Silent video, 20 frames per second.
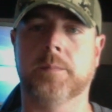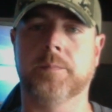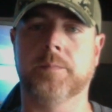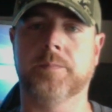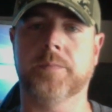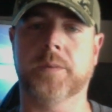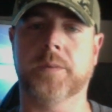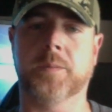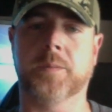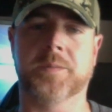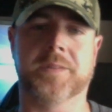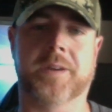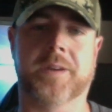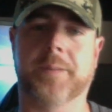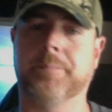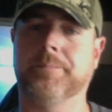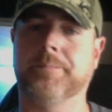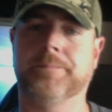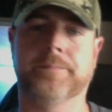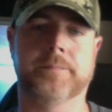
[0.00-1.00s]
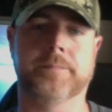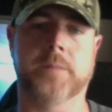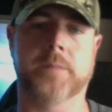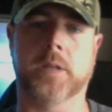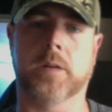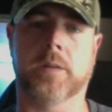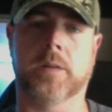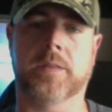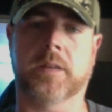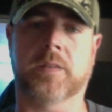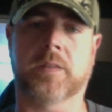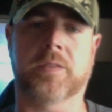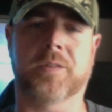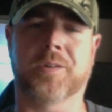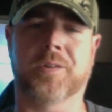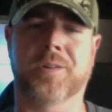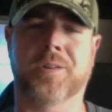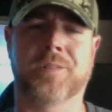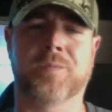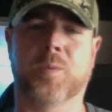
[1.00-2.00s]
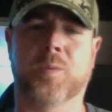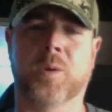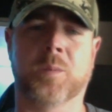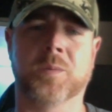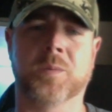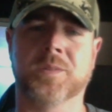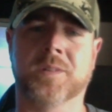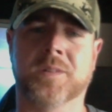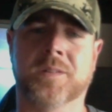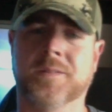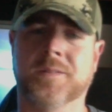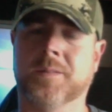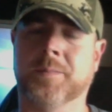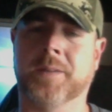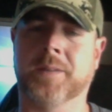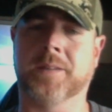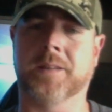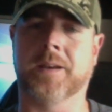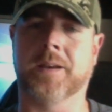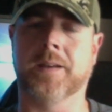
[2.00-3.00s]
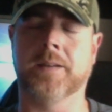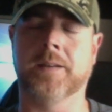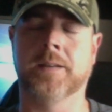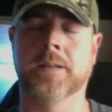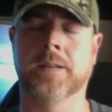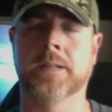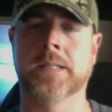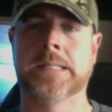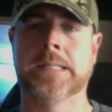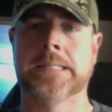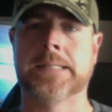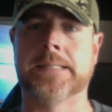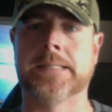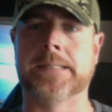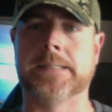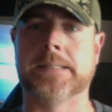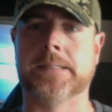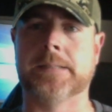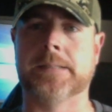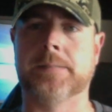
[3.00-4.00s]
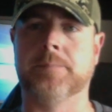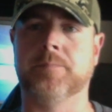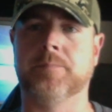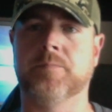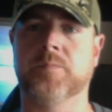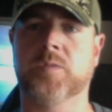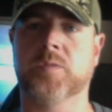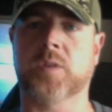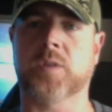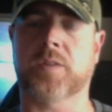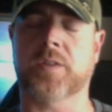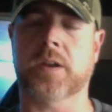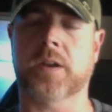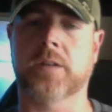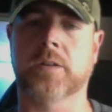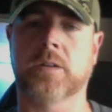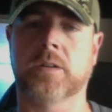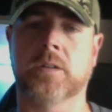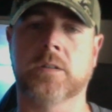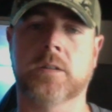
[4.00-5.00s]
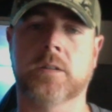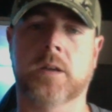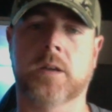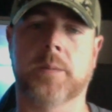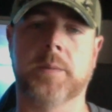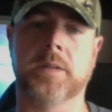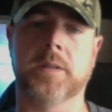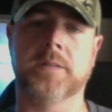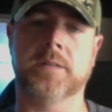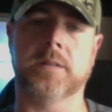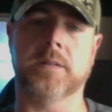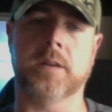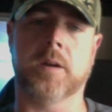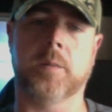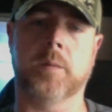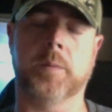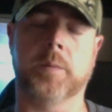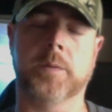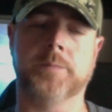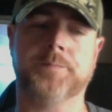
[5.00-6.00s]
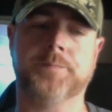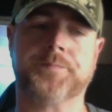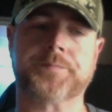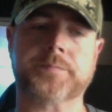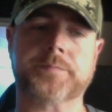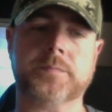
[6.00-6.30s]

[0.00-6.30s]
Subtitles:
It was up, I think 30, 40%, something like that. So I thought it looked good coming into the open.